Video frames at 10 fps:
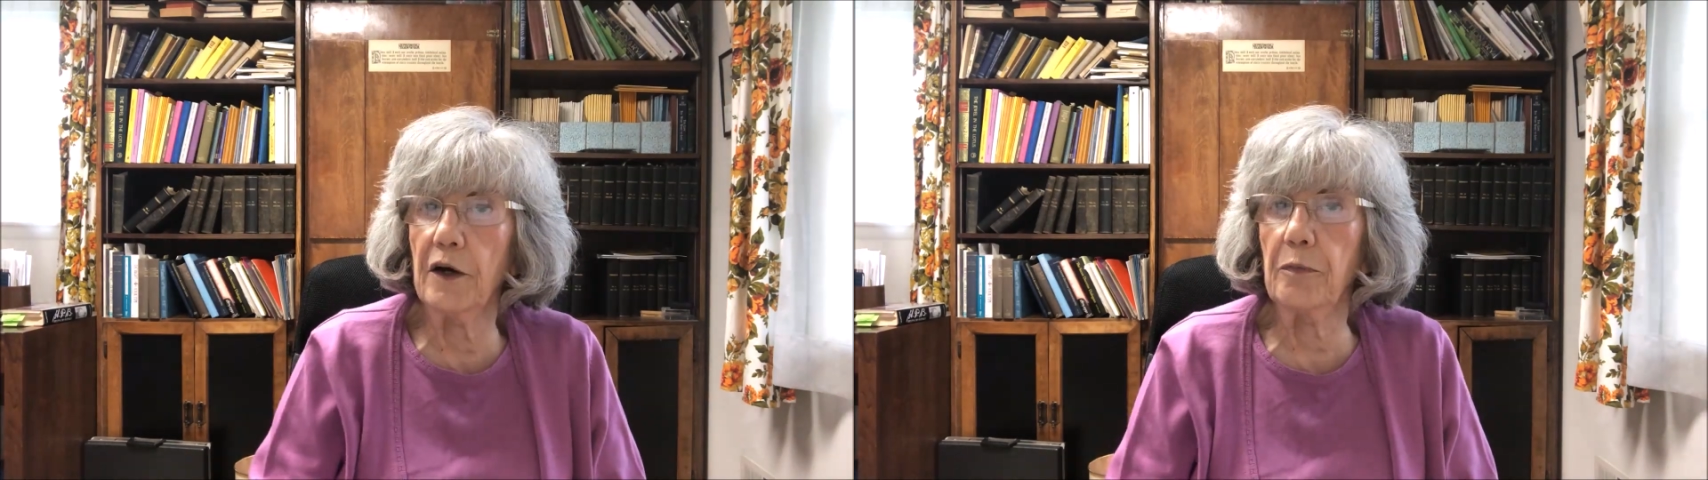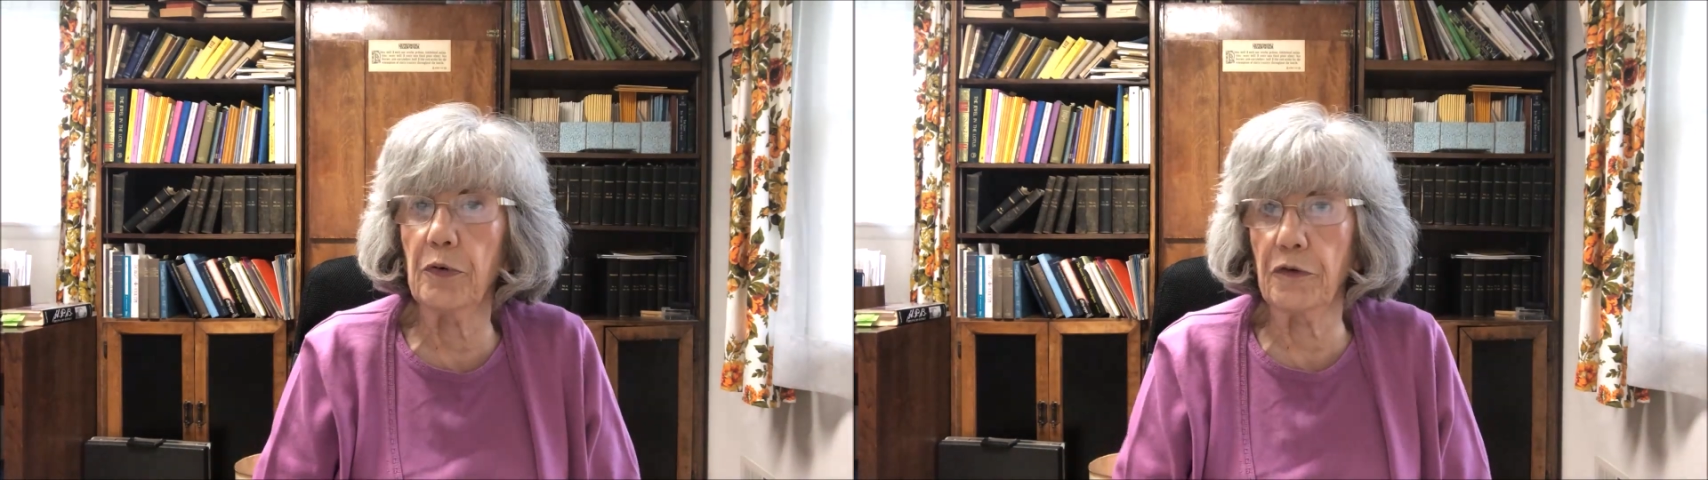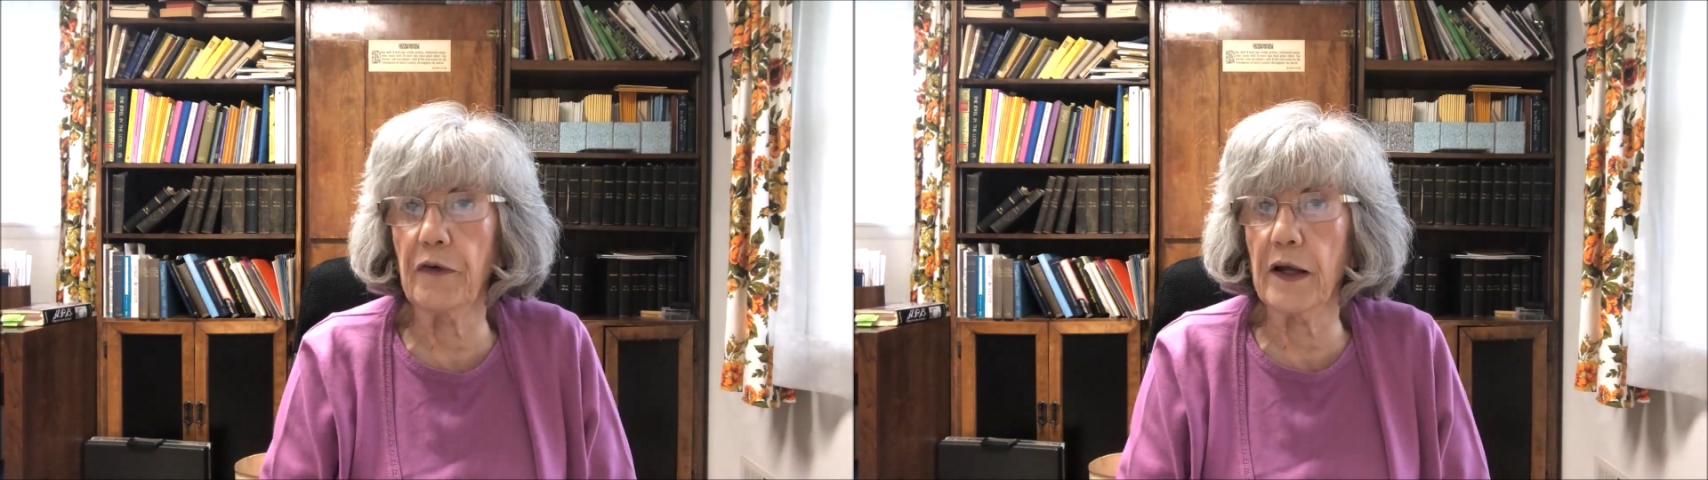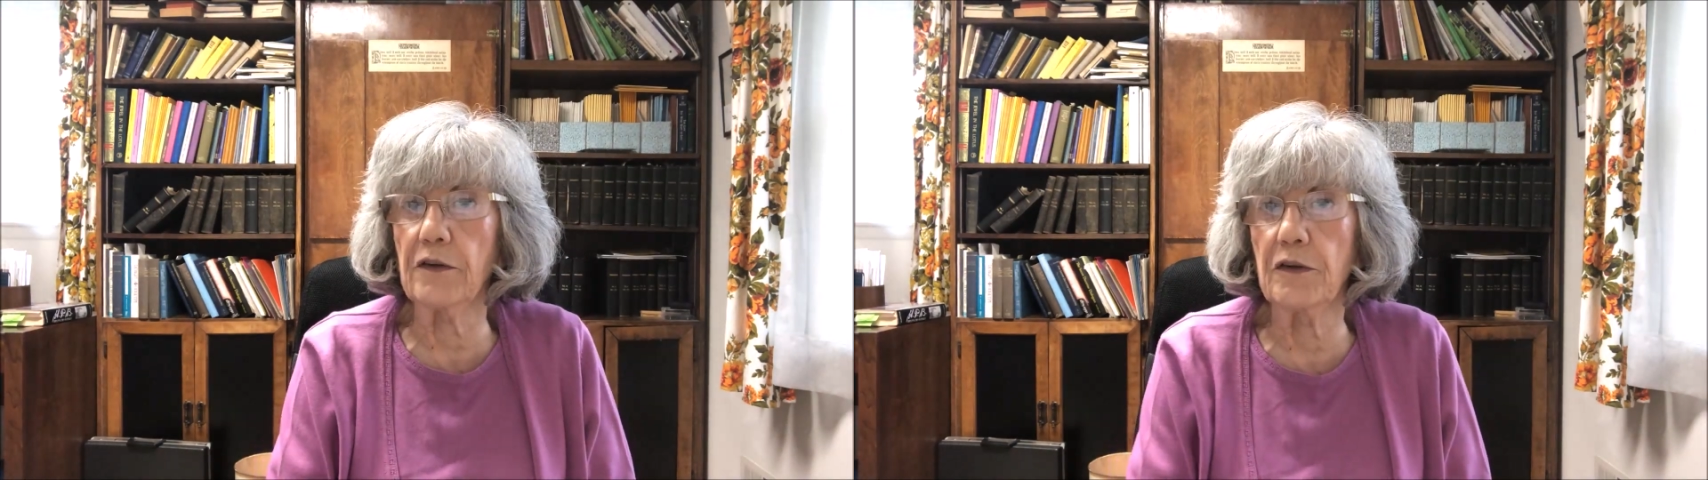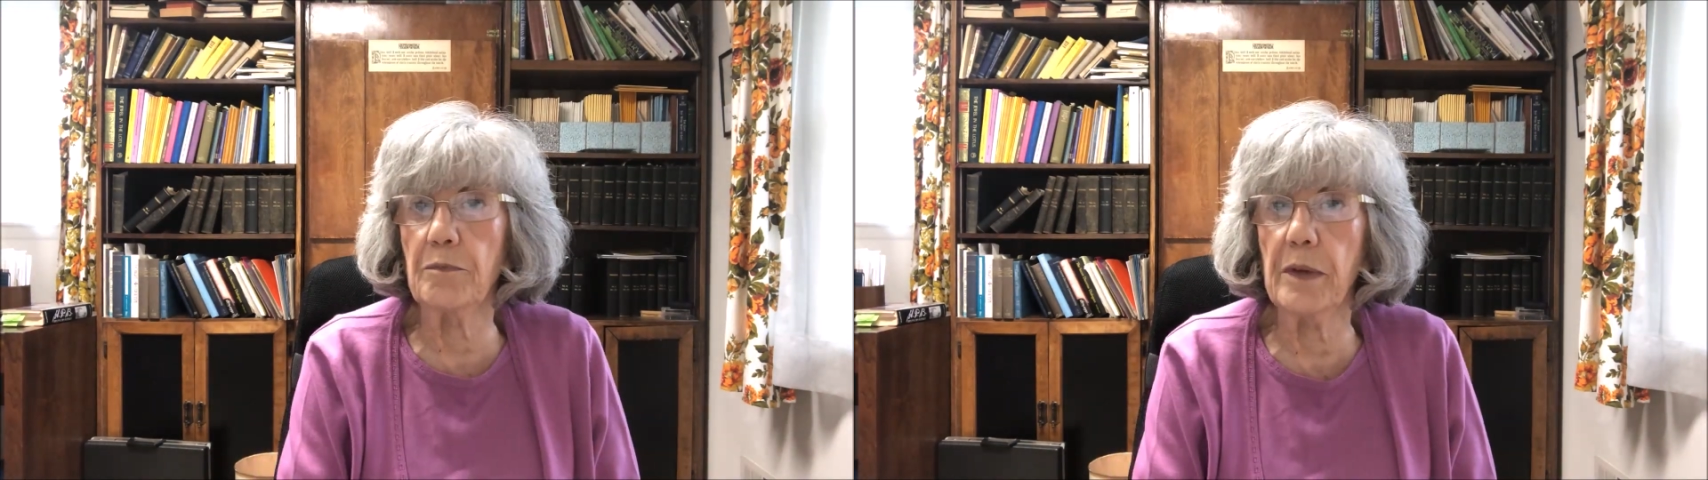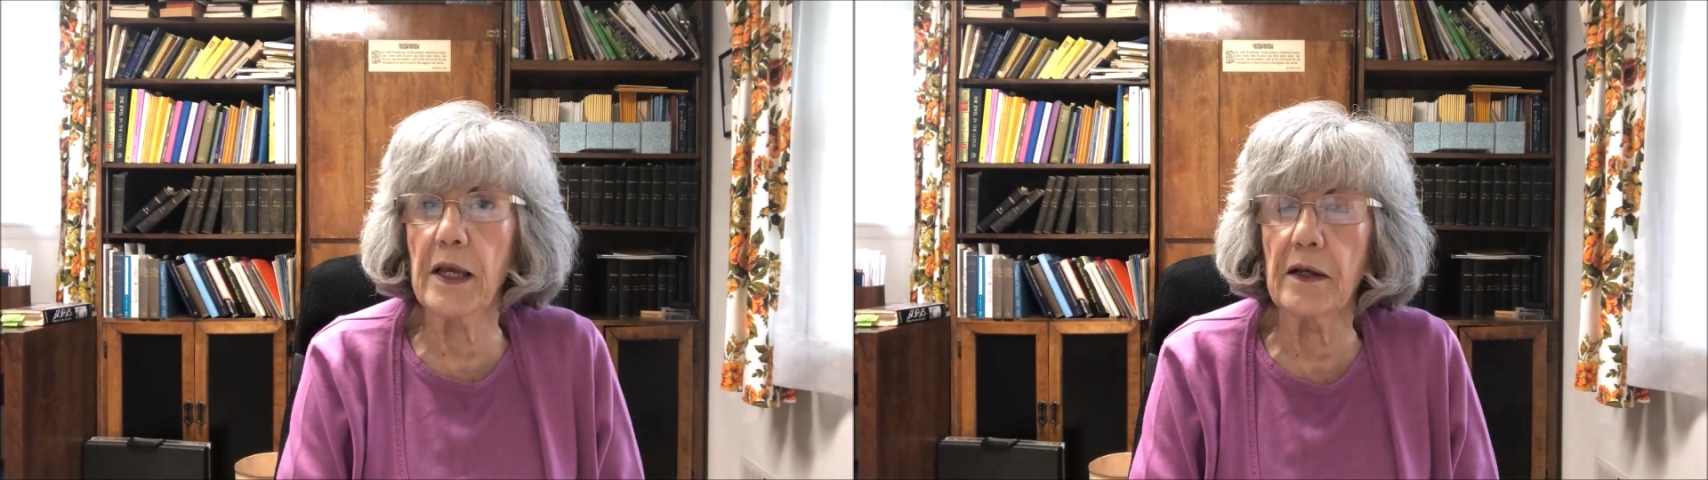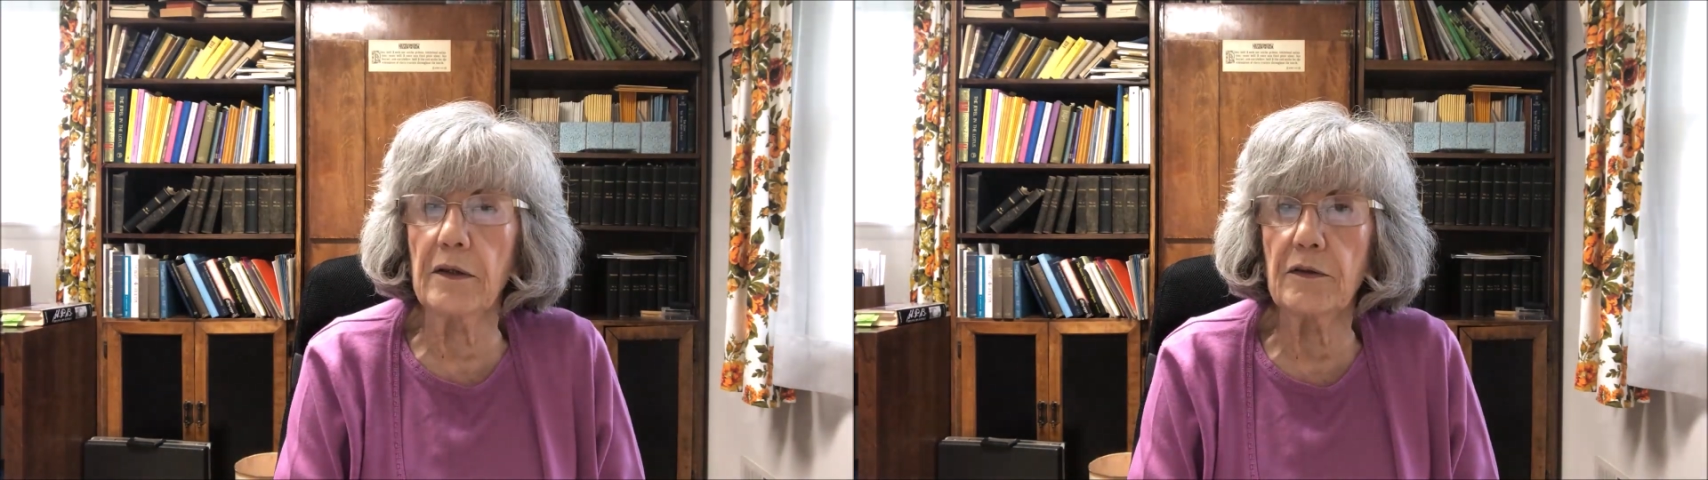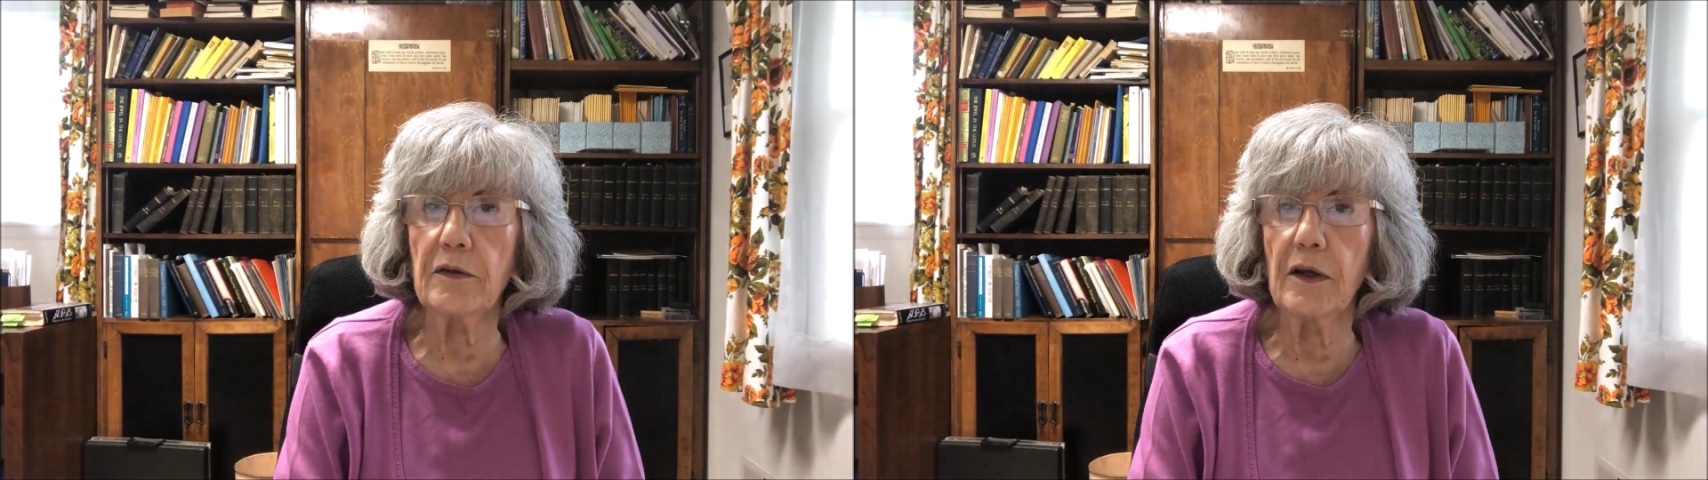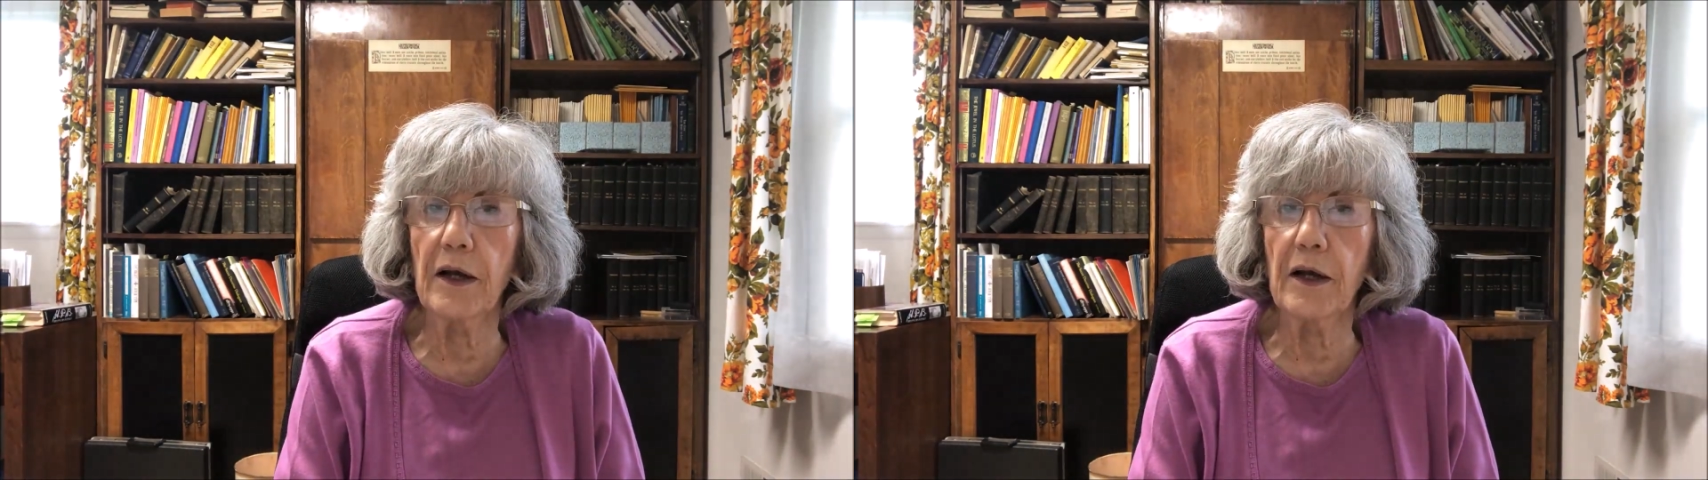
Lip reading: are perfected beings.